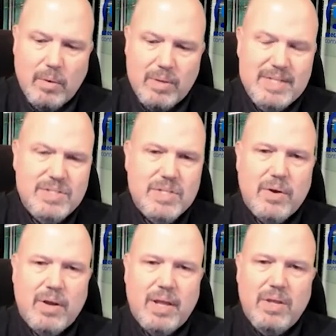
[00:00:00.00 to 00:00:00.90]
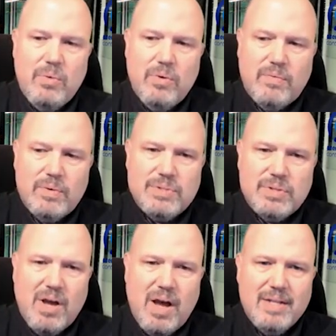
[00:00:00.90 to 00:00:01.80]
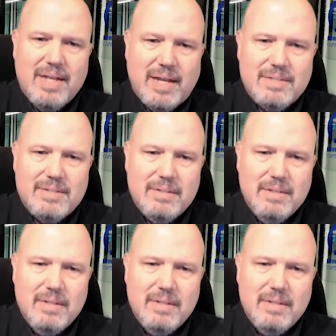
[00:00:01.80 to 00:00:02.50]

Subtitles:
is there a universal context